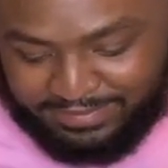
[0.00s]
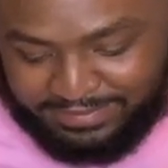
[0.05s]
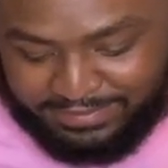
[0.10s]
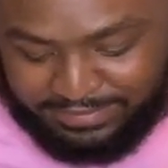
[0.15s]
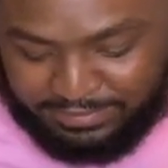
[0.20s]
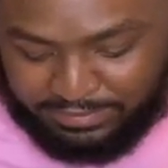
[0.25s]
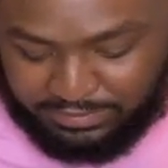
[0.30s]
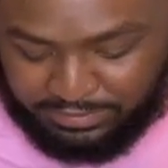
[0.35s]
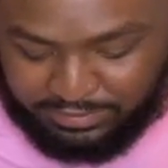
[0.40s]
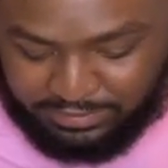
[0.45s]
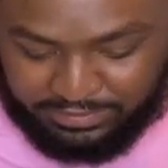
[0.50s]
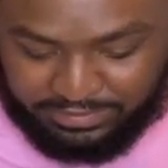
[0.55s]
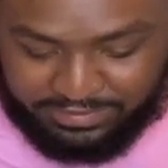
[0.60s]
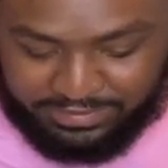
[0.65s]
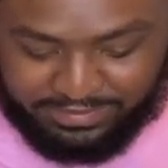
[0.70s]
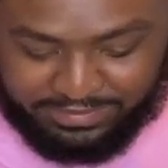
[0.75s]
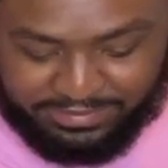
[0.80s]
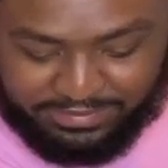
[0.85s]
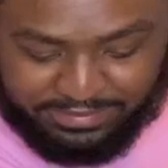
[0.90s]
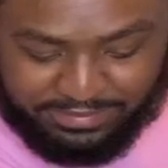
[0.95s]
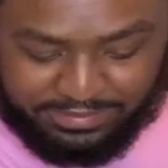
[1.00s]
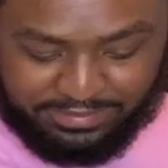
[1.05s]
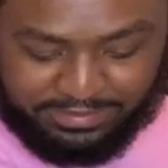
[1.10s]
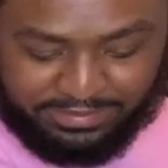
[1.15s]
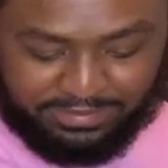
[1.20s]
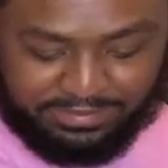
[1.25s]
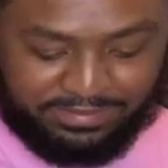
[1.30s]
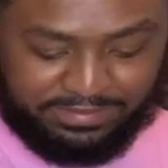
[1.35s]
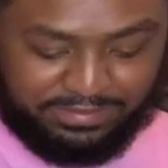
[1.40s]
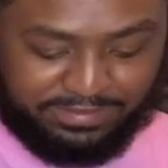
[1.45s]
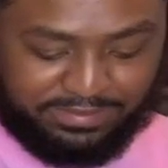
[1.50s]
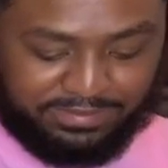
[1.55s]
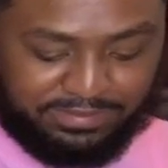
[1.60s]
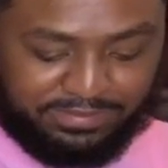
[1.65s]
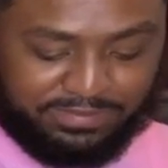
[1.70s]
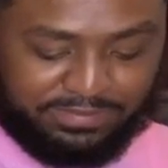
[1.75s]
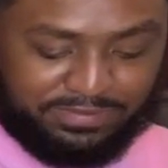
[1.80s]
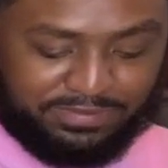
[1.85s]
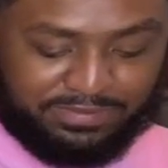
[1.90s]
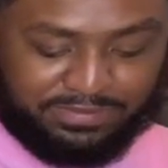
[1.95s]

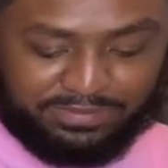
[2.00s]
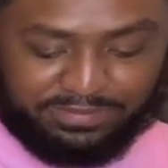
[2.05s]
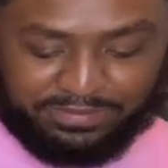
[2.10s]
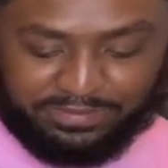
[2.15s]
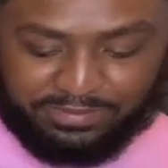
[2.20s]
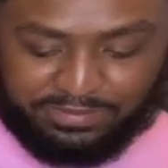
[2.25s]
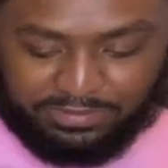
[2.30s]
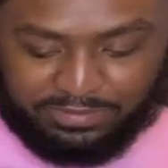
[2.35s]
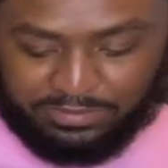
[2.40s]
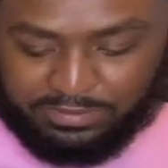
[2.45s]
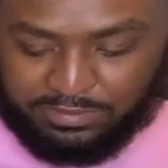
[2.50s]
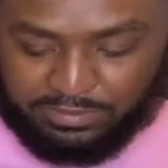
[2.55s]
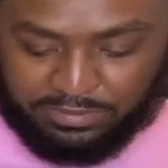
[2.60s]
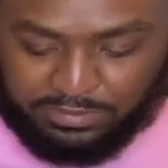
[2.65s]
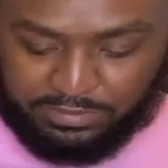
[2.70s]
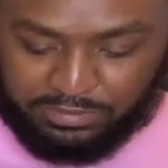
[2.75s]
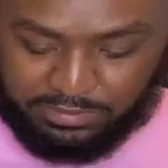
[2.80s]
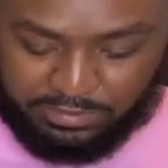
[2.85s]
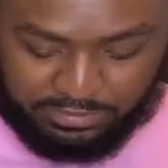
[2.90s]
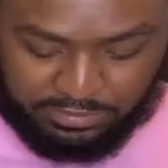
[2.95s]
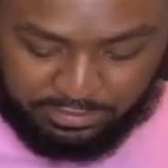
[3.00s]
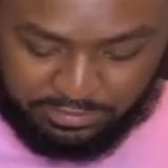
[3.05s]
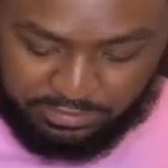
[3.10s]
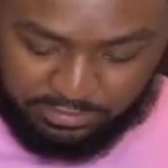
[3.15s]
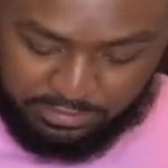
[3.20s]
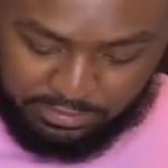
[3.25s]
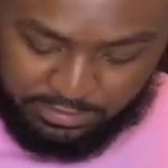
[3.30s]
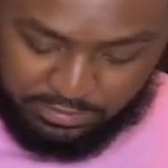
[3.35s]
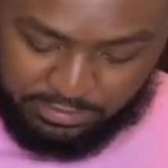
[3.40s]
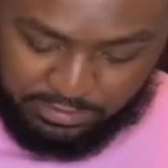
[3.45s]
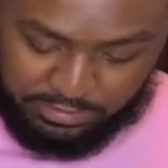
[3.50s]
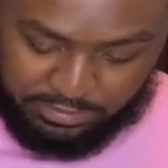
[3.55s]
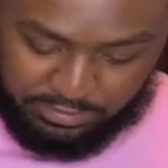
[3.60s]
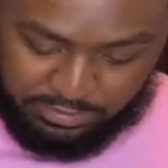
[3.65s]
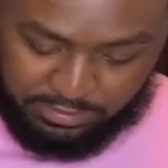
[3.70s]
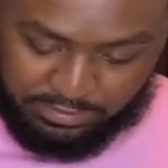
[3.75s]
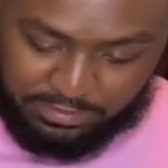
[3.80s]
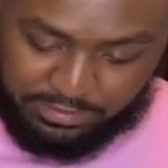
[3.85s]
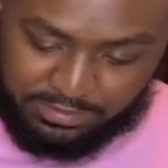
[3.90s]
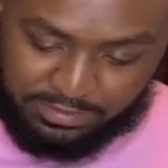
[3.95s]

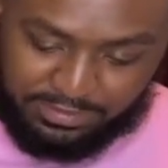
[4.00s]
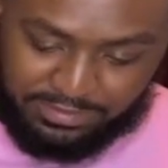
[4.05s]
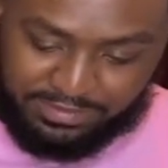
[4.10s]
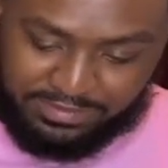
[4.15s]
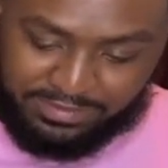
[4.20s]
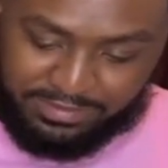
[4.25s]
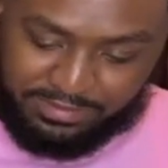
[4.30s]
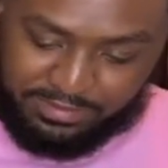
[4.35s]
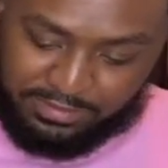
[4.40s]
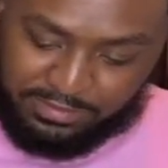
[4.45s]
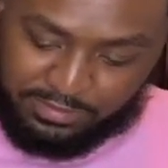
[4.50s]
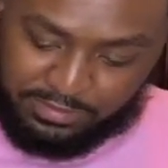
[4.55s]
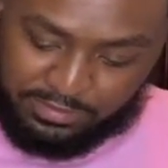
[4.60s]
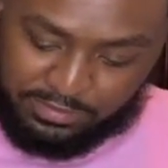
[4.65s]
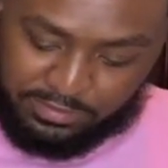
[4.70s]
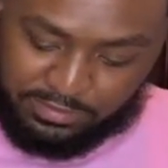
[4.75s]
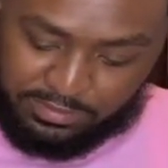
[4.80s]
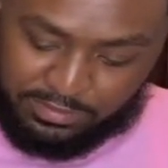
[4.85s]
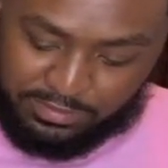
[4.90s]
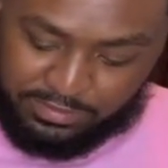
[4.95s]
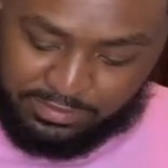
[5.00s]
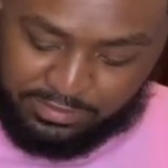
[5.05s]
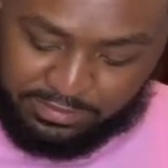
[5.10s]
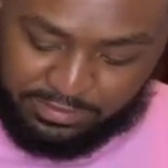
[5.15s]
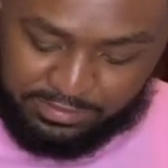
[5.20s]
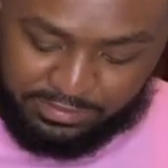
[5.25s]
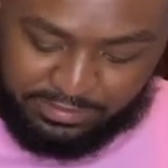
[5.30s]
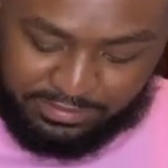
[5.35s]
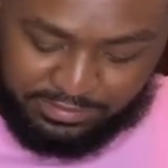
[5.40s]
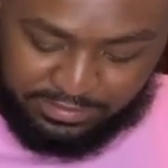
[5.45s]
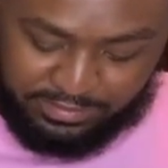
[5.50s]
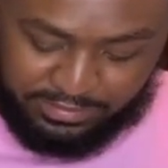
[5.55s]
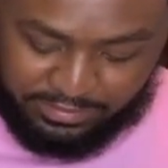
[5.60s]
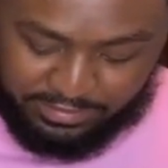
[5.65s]
[no speech]